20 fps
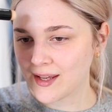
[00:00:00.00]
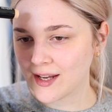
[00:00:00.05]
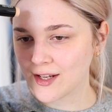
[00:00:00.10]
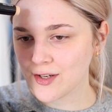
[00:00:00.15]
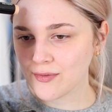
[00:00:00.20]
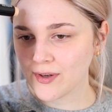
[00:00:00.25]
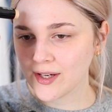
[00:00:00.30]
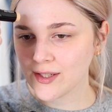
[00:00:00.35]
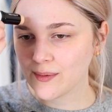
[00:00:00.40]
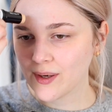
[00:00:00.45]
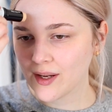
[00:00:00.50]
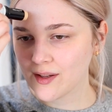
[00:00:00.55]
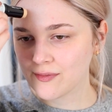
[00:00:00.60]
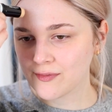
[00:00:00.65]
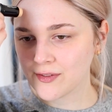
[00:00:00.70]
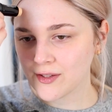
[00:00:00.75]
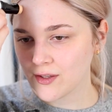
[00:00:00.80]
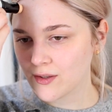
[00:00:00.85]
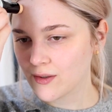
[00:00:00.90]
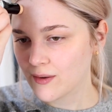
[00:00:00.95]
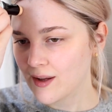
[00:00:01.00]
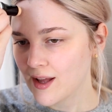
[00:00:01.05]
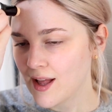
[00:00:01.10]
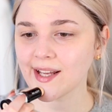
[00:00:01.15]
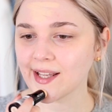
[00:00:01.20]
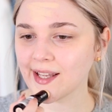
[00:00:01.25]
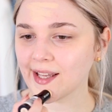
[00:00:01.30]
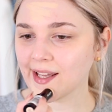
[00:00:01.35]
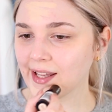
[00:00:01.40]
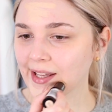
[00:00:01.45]
me. I tried quite a few.
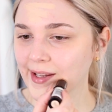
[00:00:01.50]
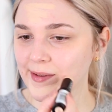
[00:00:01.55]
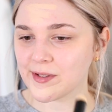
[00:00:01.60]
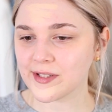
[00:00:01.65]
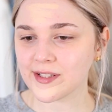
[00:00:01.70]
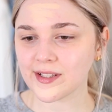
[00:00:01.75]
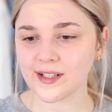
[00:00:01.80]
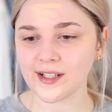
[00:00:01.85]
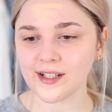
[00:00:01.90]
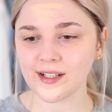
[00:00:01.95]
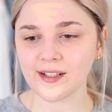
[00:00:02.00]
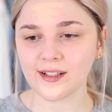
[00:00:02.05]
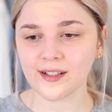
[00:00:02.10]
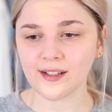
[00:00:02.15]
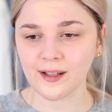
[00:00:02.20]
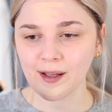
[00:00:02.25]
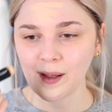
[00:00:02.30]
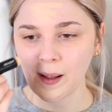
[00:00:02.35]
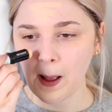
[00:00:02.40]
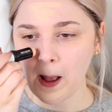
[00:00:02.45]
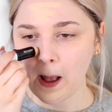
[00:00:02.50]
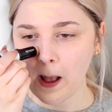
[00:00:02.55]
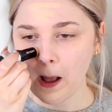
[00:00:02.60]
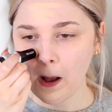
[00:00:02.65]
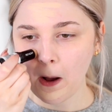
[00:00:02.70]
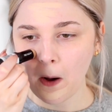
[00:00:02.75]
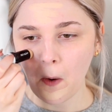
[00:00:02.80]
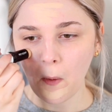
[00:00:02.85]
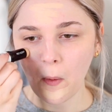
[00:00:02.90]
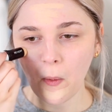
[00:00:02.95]
Okay, I'm just gonna
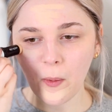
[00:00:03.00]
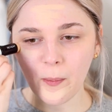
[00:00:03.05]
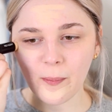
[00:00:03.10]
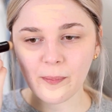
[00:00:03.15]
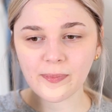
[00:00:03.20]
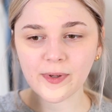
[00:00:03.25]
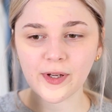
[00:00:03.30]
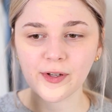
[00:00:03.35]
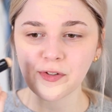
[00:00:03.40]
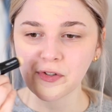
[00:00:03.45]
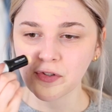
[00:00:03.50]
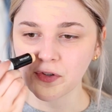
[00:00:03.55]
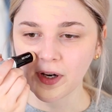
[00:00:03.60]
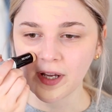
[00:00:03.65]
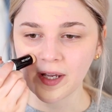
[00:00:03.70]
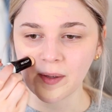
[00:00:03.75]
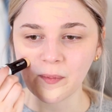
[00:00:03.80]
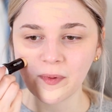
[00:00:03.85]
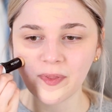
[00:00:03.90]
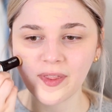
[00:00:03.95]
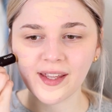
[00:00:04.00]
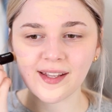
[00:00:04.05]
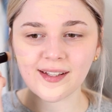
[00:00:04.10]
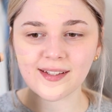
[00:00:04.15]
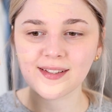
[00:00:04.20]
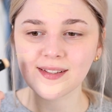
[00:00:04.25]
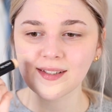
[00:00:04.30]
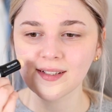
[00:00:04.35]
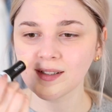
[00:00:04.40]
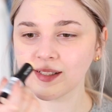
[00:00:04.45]
go straight in with
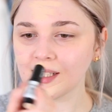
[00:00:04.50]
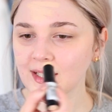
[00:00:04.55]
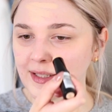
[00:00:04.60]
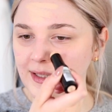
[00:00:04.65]
this.